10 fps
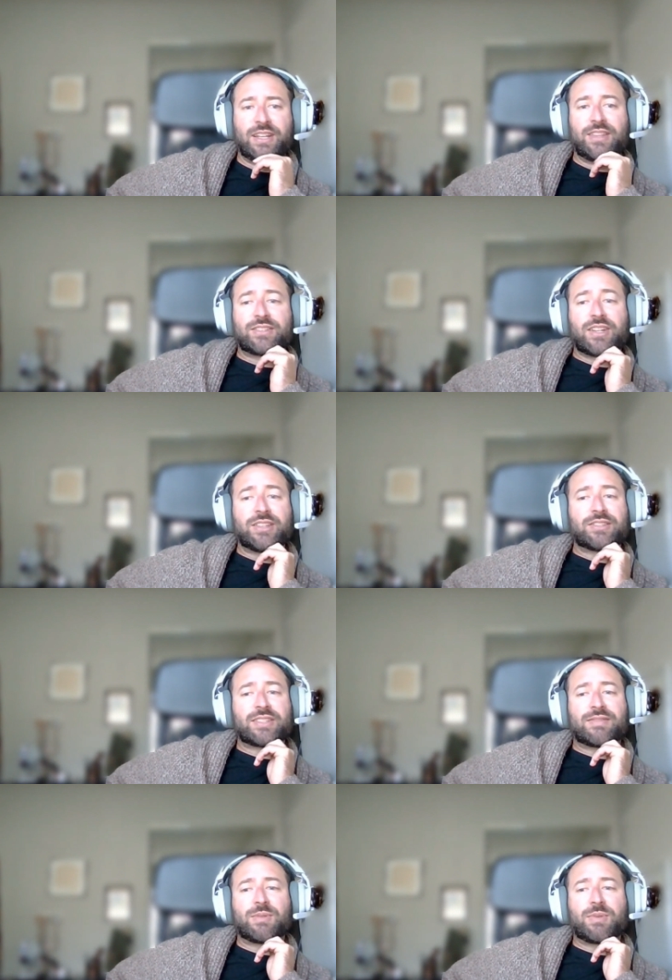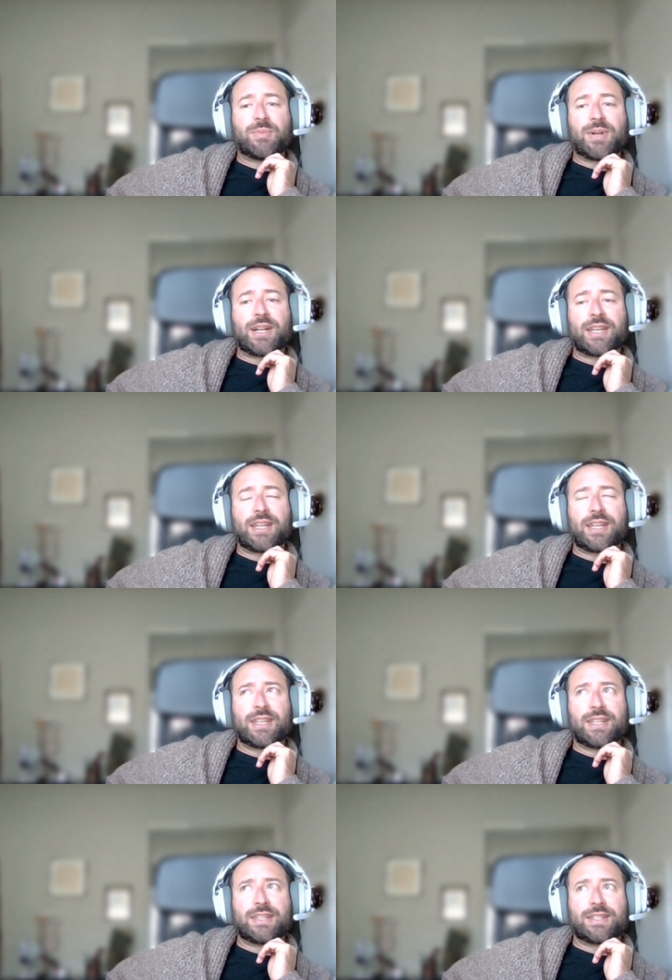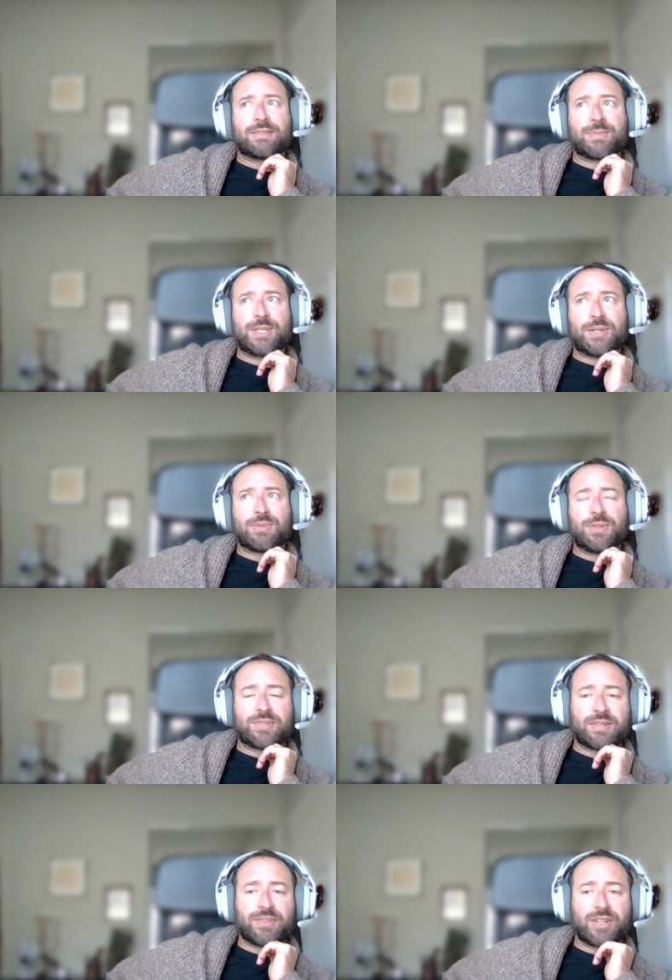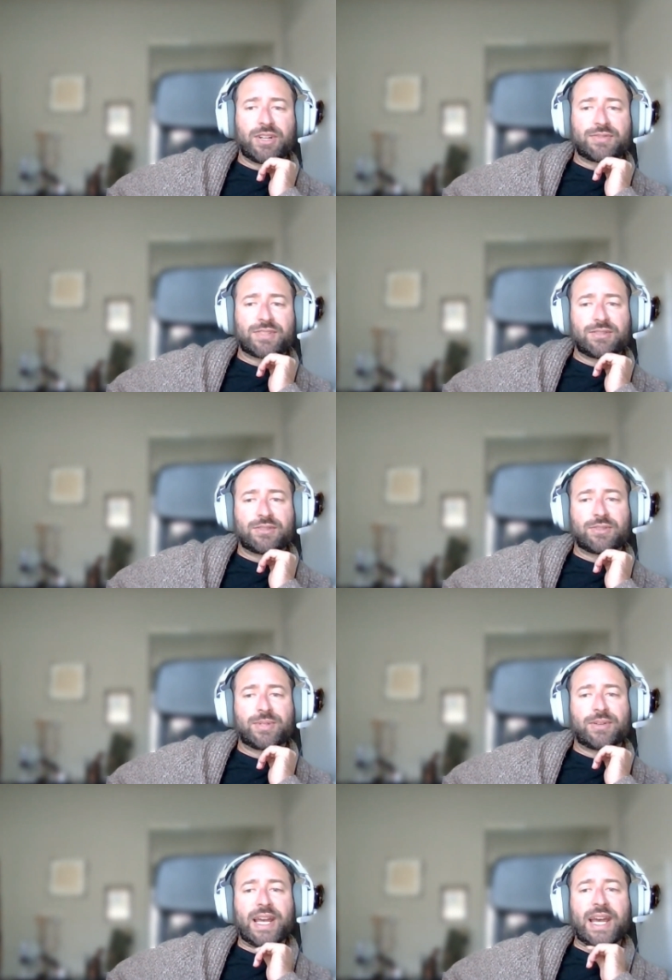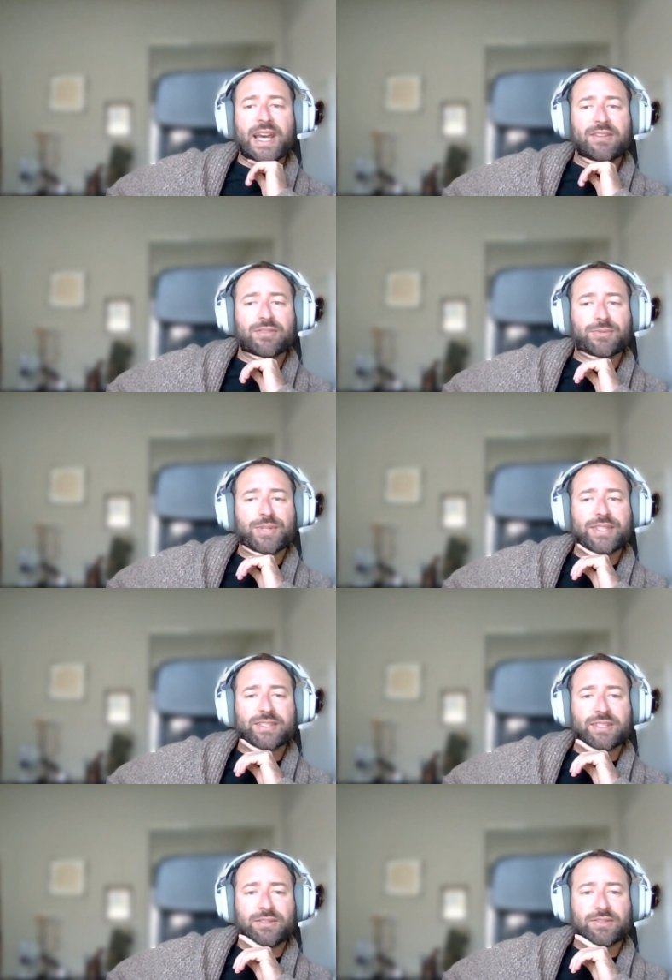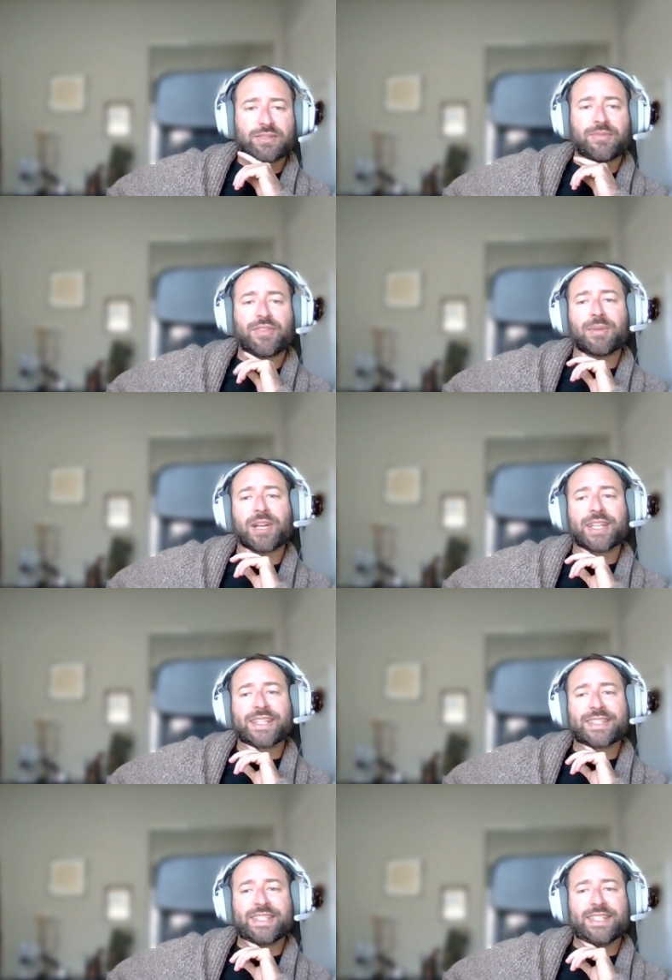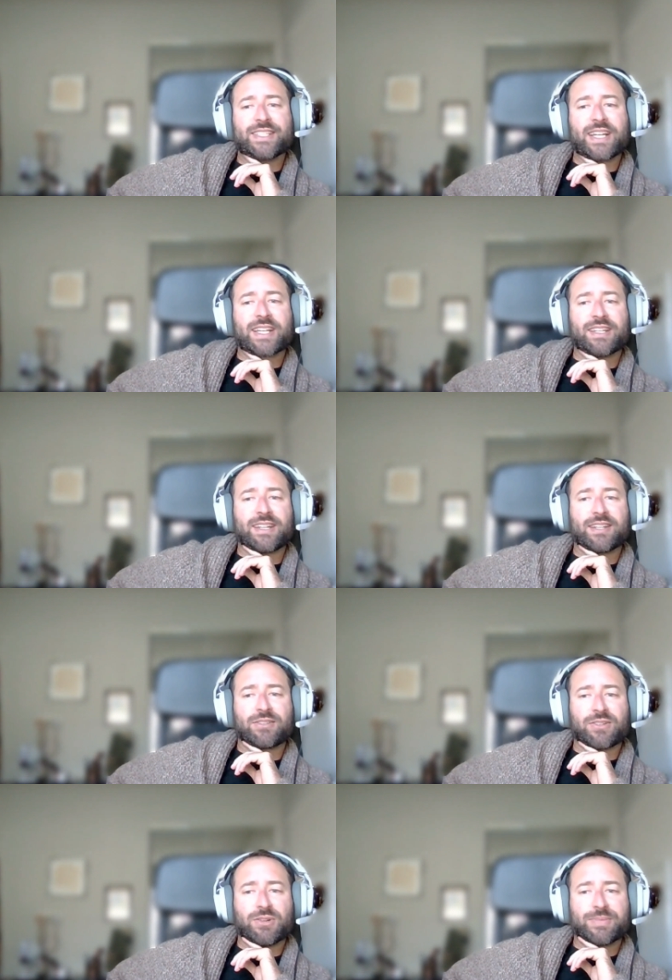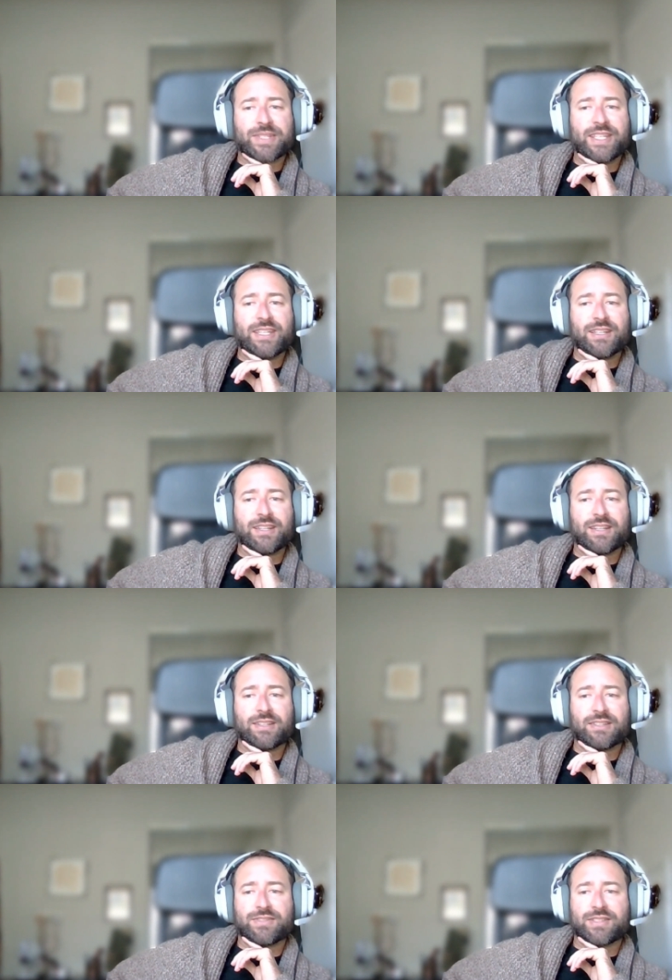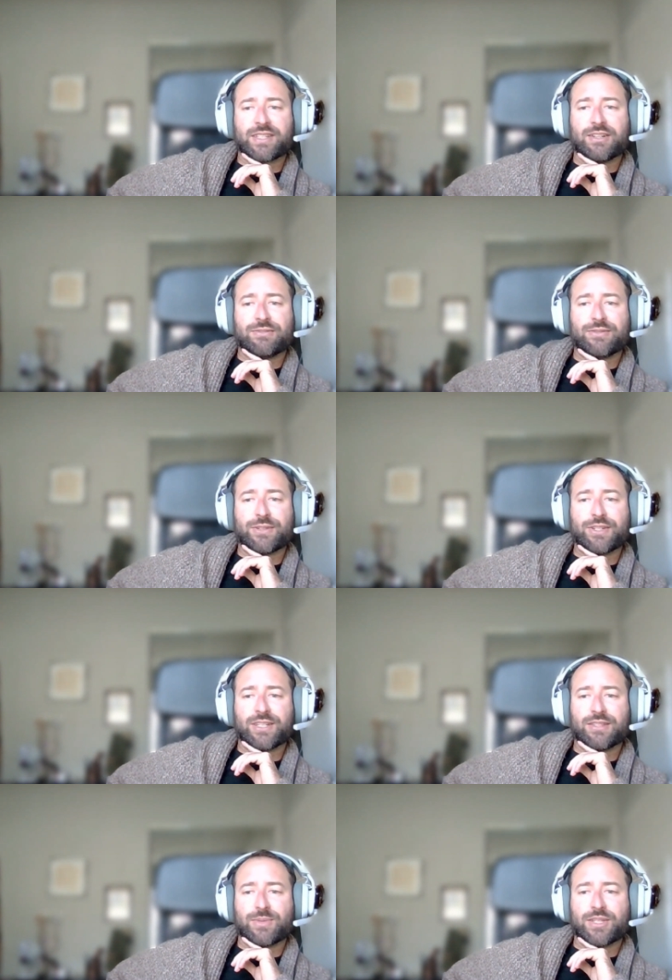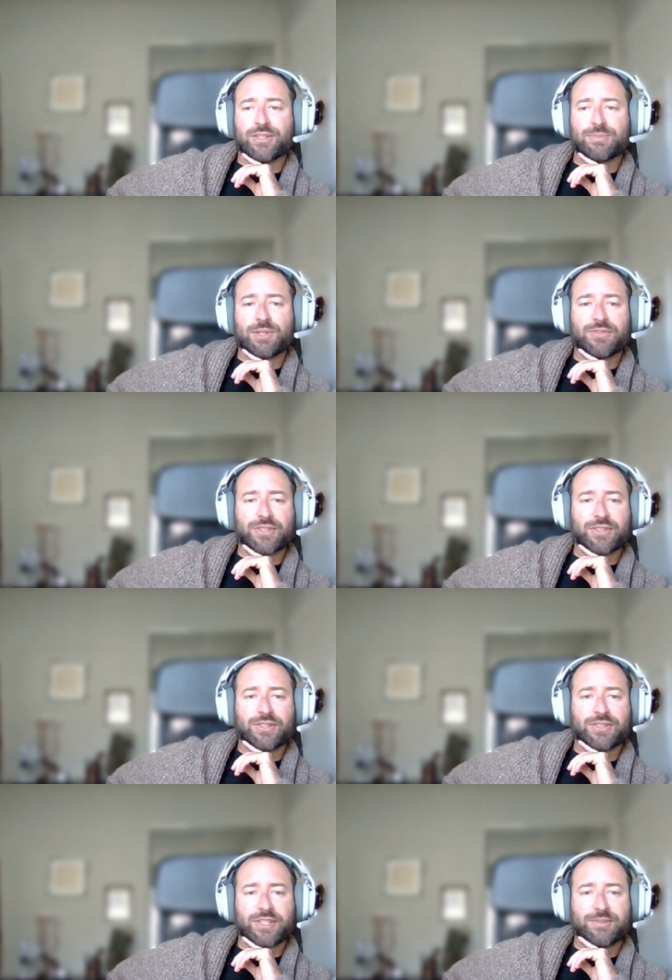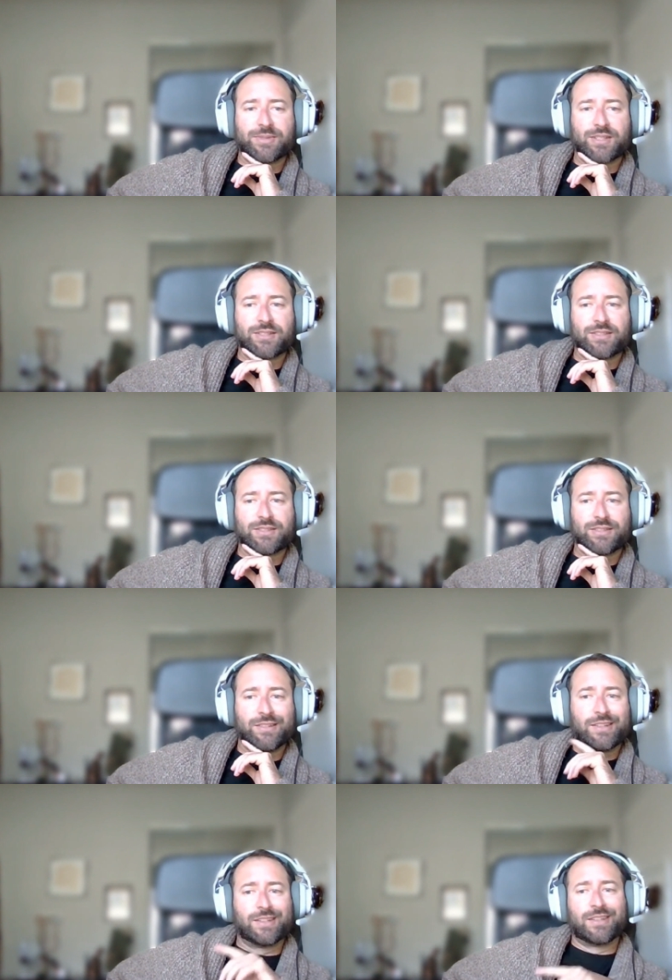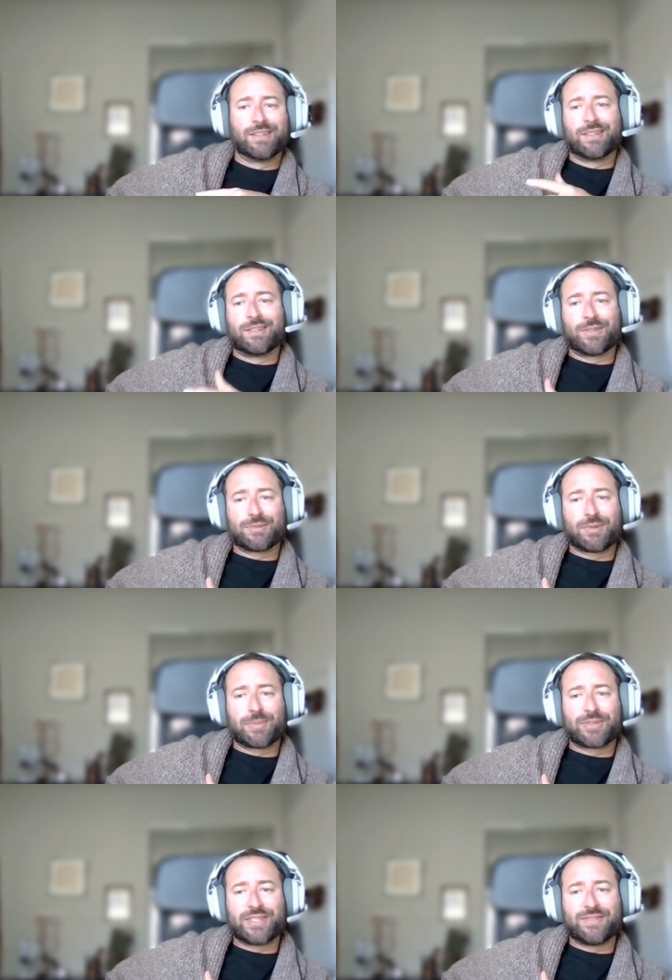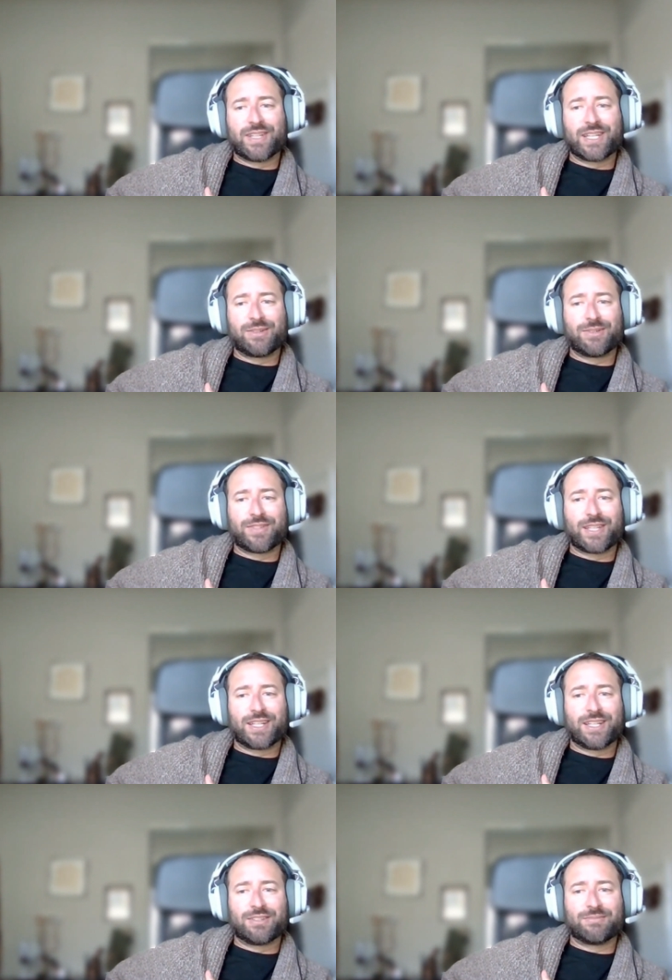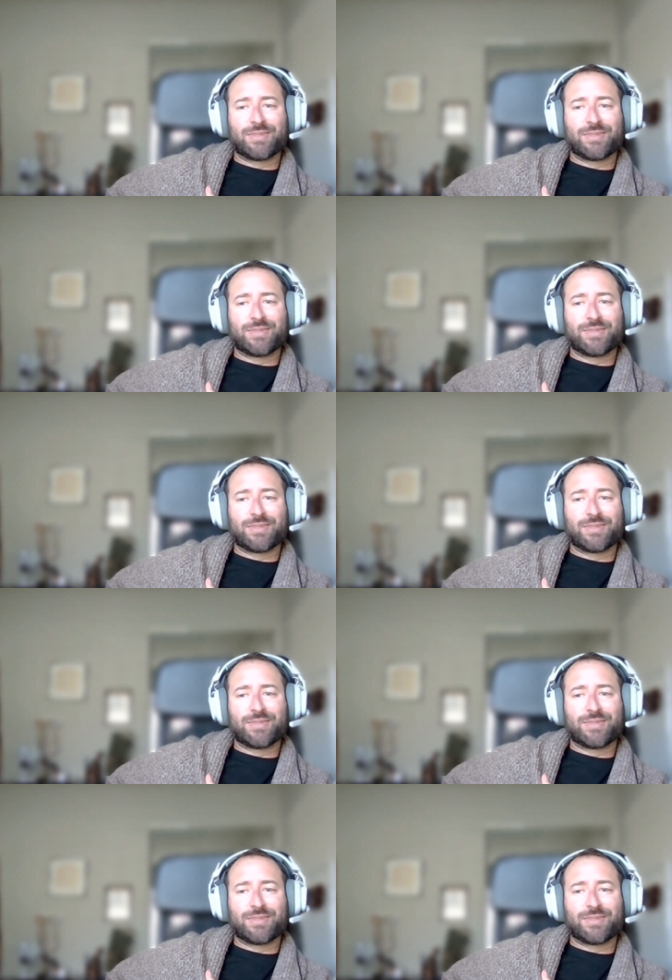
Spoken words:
There's other stuff that we buy and we don't use them very often, or we don't have a reason to use them. If I buy like a ski jacket and I don't go up skiing and I live in California and the weather's perfect all the time, like what's my perceived value of that item?